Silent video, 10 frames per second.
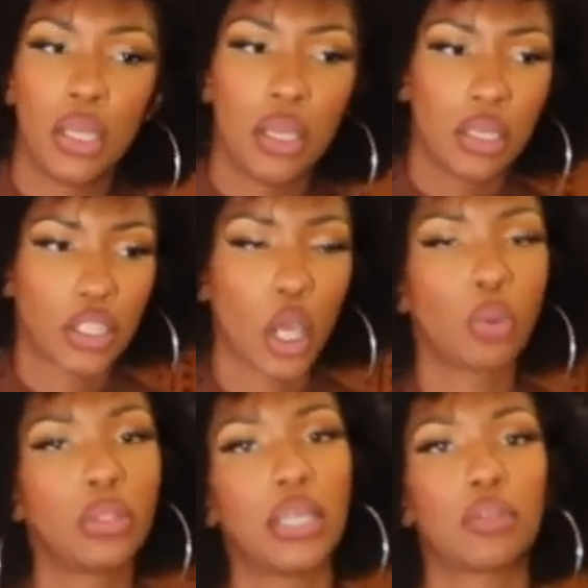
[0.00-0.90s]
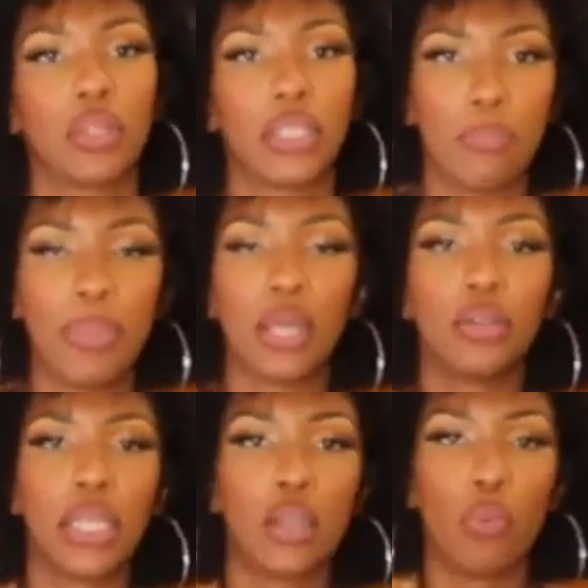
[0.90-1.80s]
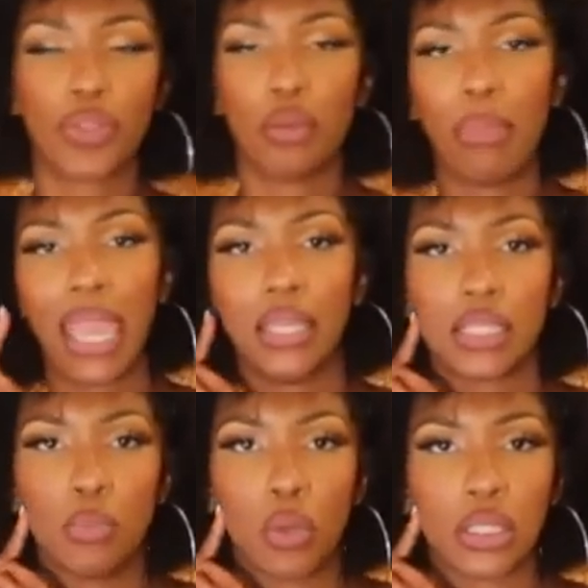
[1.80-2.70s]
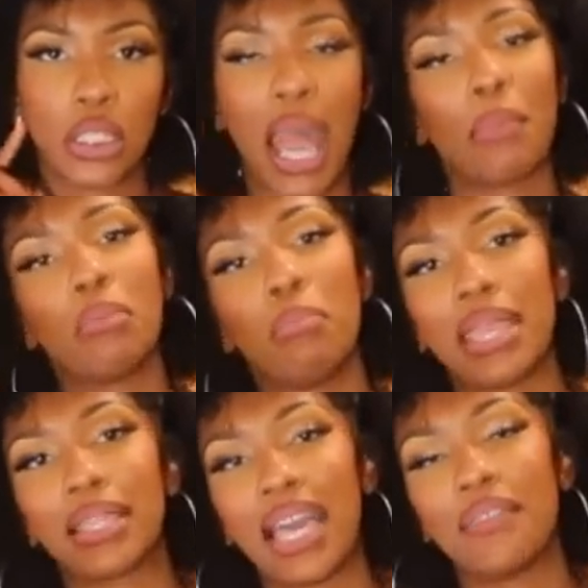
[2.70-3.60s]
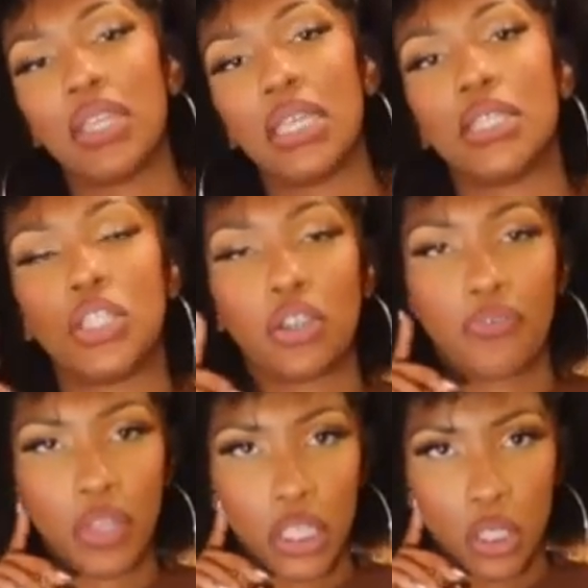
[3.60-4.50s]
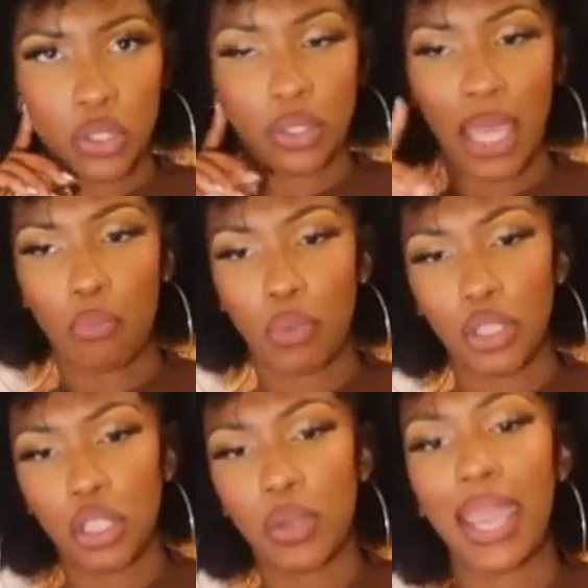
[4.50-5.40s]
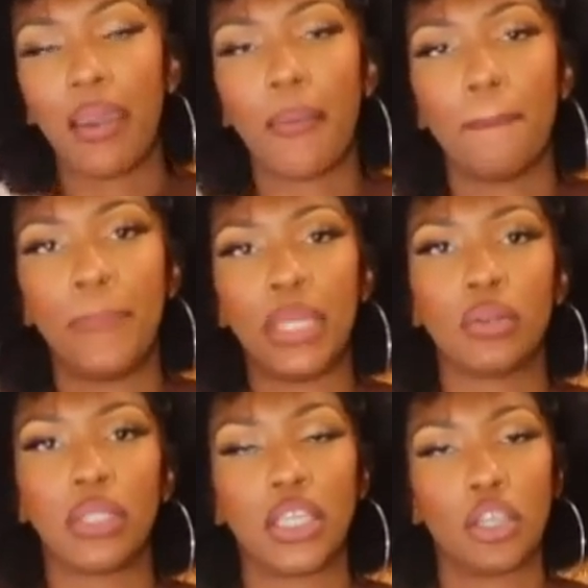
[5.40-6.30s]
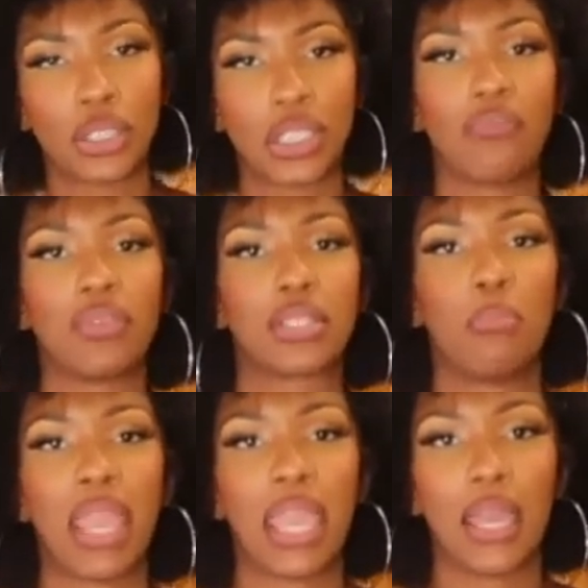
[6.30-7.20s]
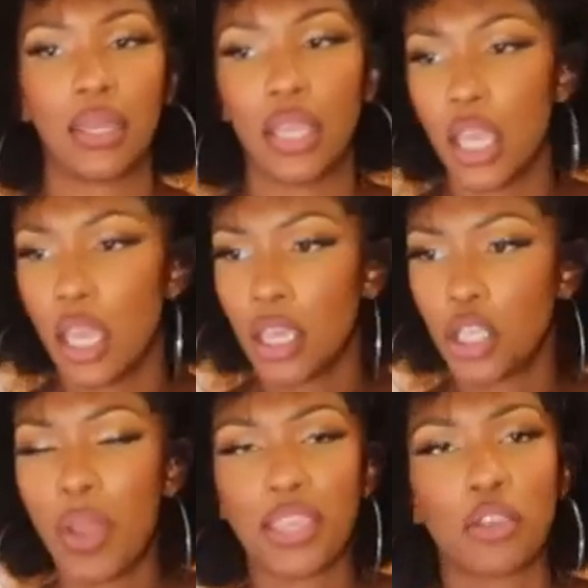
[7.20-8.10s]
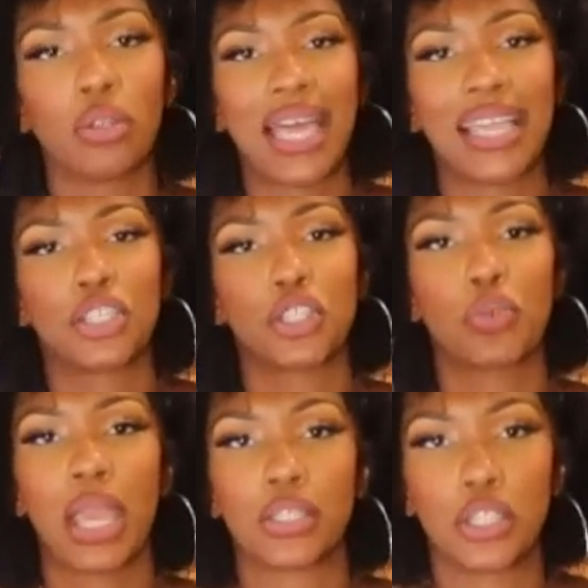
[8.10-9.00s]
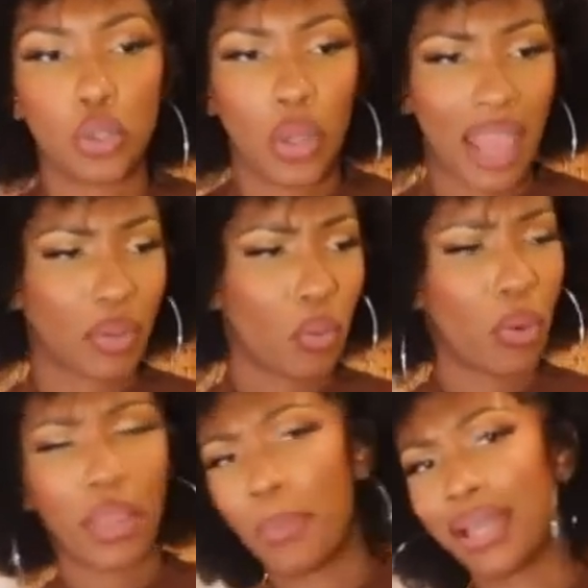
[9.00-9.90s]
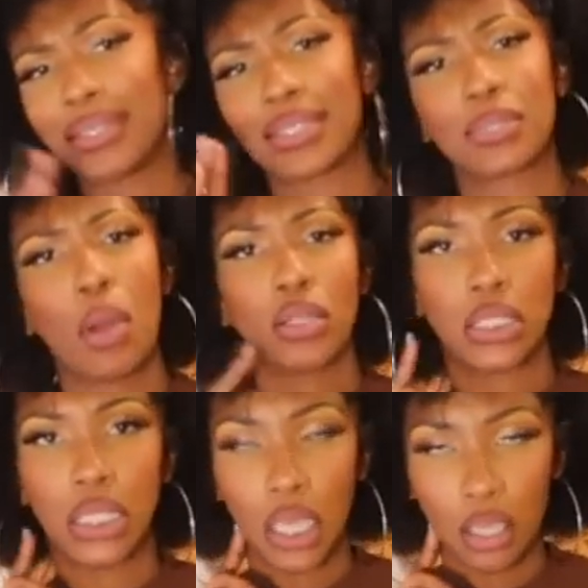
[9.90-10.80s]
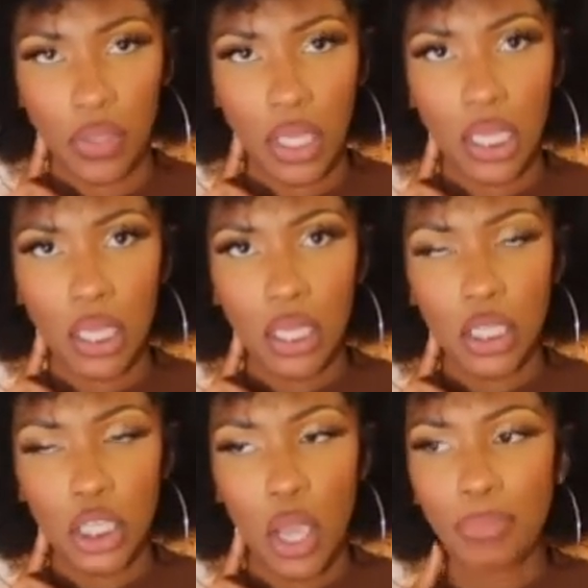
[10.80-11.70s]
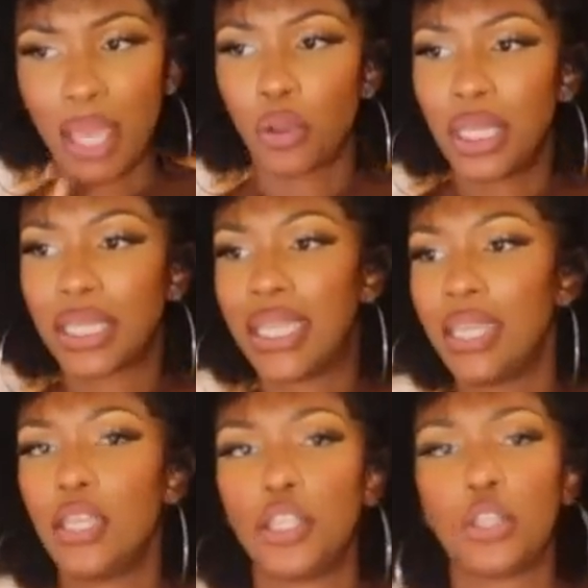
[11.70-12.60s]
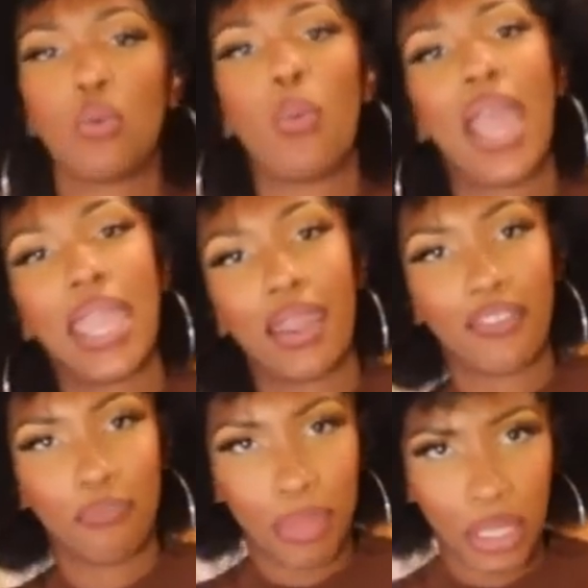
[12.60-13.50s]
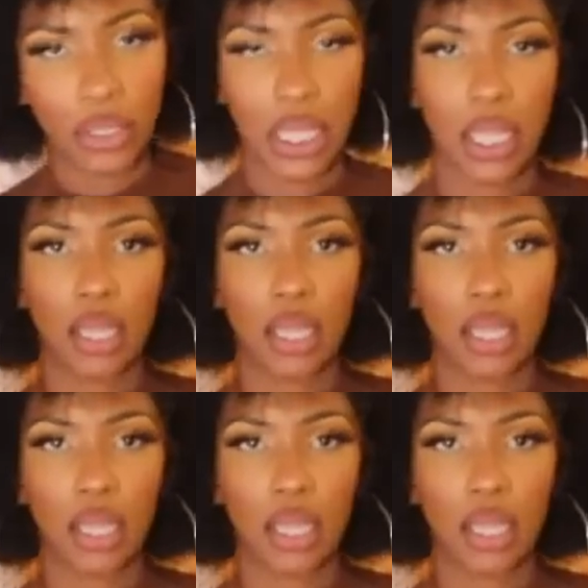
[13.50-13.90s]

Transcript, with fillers: so, literally, building with a man is more so I'm going to make life easier for you so that when you're out building yourself as a man, you, you're less stressed. You don't have to worry about the small stuff. You know, I'm not going to get in your way of building.